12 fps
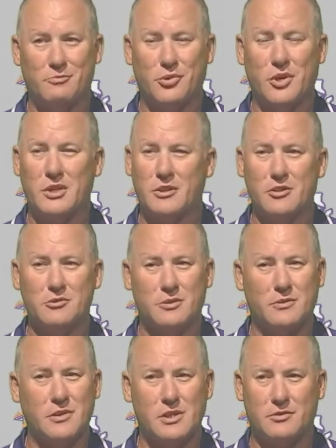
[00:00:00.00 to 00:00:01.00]
pretty close,
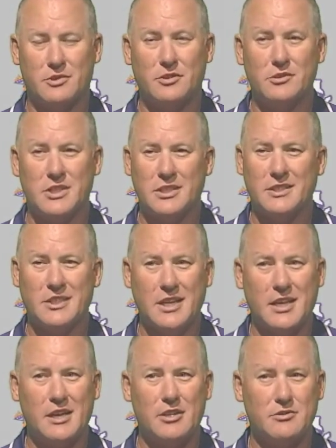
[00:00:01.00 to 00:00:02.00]
around
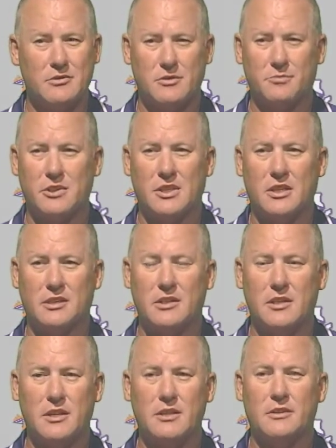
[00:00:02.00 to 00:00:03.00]
13-9, something like
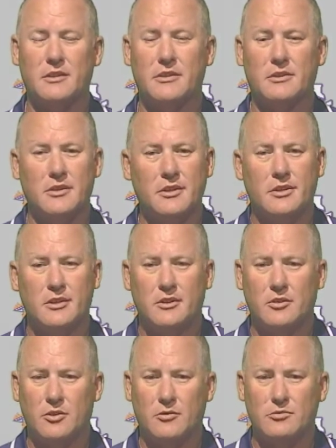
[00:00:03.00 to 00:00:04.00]
that. And then,
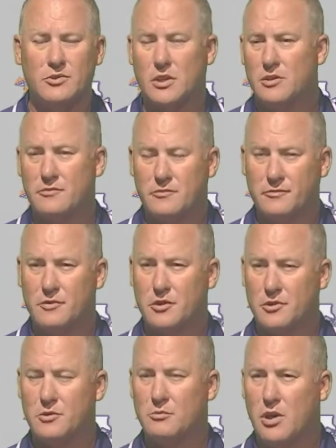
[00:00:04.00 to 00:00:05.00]
you know, Southern
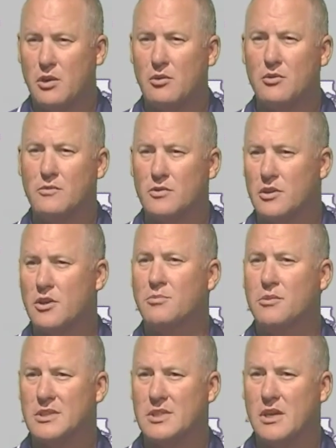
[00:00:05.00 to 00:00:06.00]
turned the ball over a
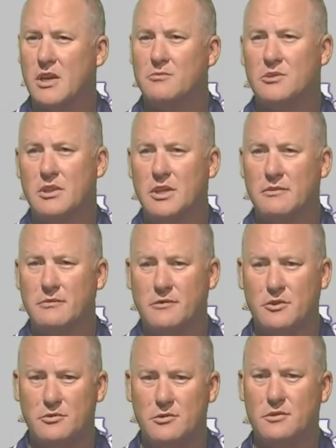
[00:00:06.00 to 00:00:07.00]
couple of times, gave
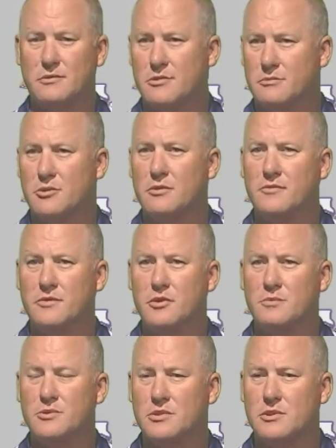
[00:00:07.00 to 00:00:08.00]
Houston some good
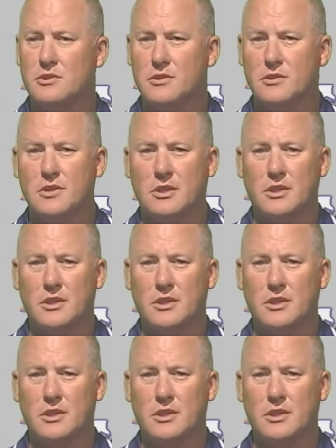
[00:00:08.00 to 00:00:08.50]
field position.